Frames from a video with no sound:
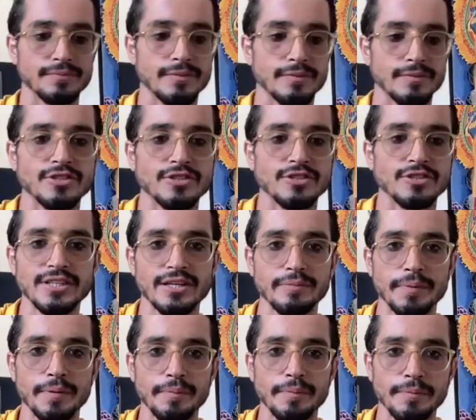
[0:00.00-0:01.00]
just a
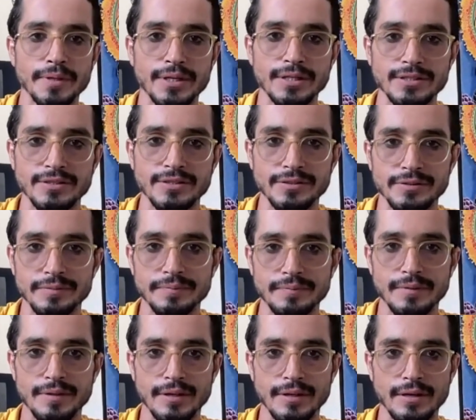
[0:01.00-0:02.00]
second, people, because
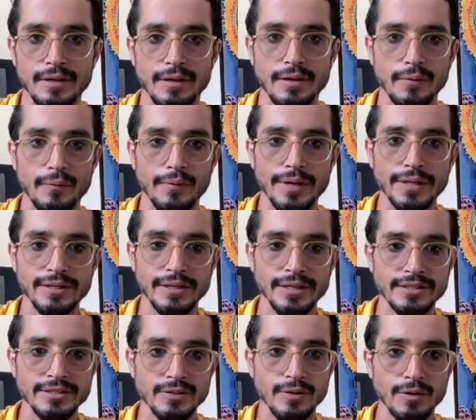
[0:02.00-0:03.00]
when
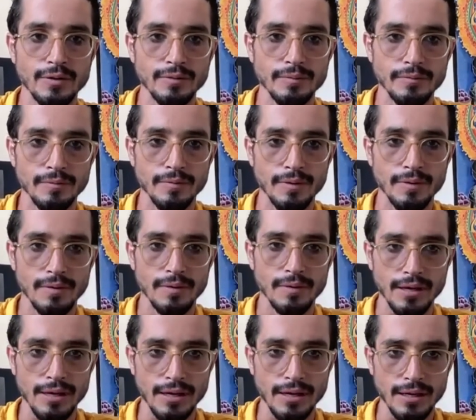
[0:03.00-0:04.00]
it's on
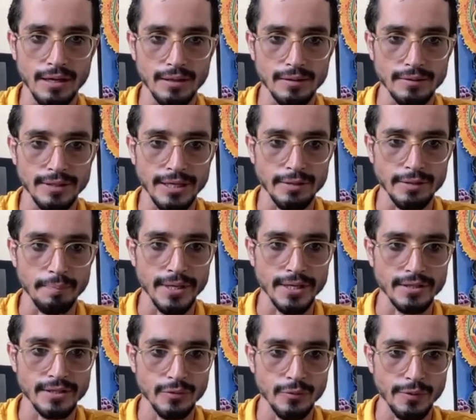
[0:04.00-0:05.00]
that
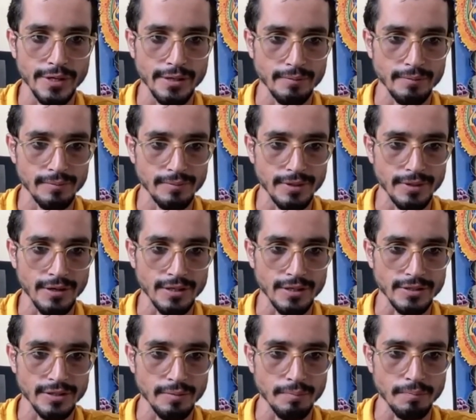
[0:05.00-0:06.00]
big screen, there are
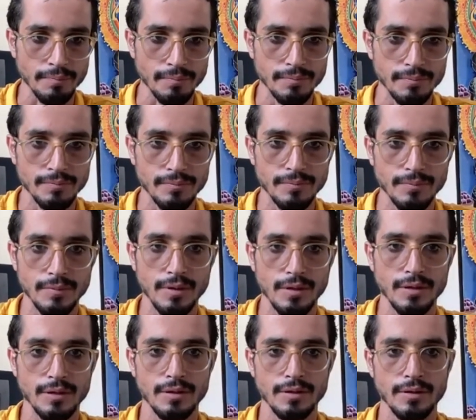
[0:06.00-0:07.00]
some
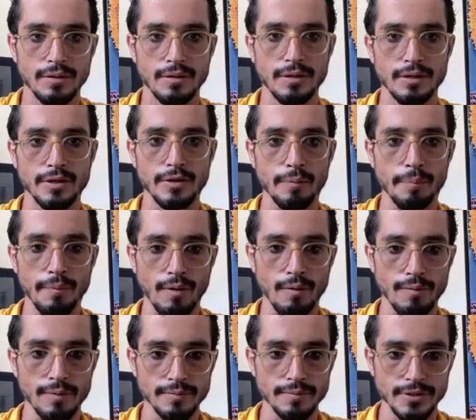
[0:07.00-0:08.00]
little
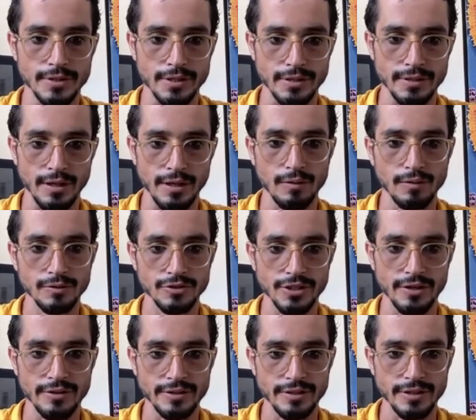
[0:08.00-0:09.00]
problems here. Now,
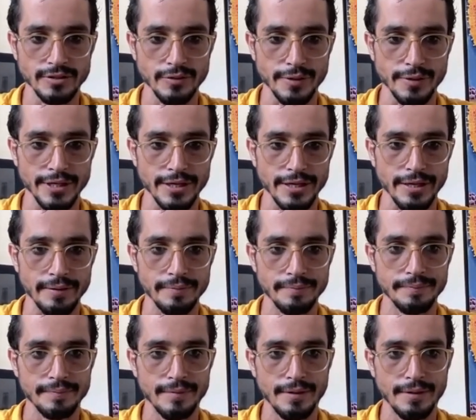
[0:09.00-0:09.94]
sharing the screen again.